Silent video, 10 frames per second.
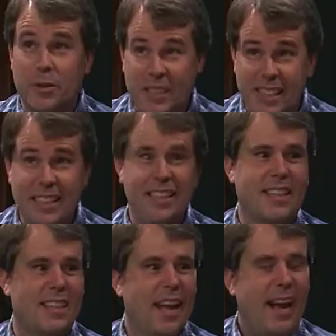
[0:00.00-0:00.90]
13th,
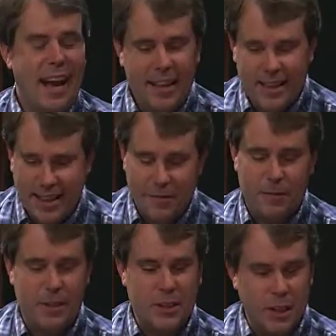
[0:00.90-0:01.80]
and then
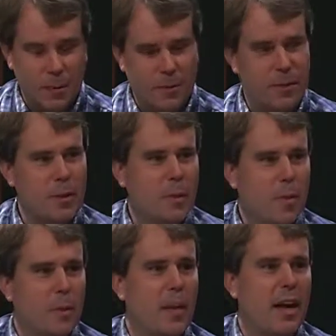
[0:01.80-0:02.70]
finishing up the
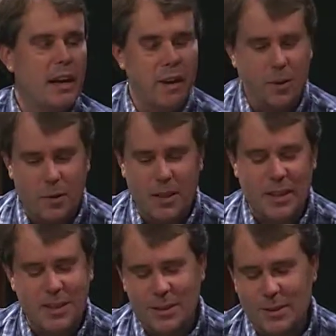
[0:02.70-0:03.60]
film and other
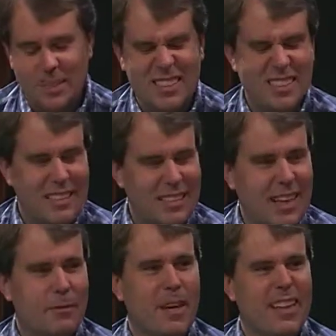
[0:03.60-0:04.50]
things. So just uh,
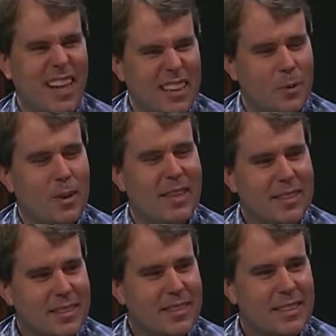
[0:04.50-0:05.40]
life okay. kind of got in the way.
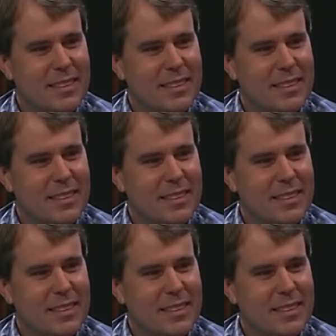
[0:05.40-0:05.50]
Okay.